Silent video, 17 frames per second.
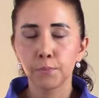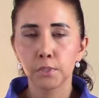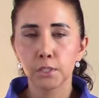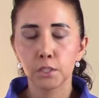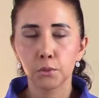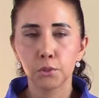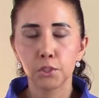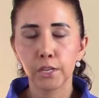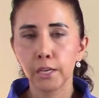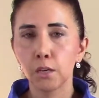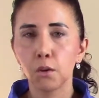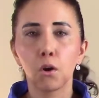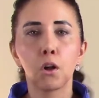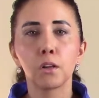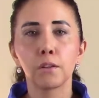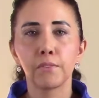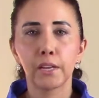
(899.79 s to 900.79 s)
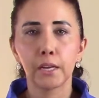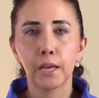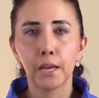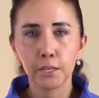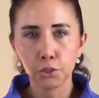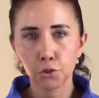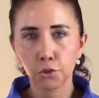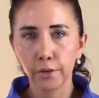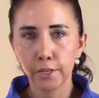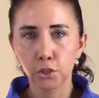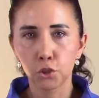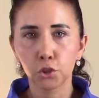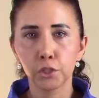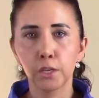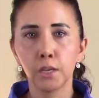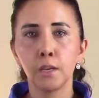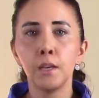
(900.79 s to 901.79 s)
So you're taking all of that extra
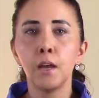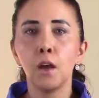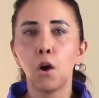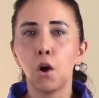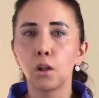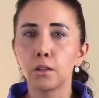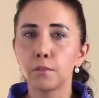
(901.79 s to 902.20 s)
energy, all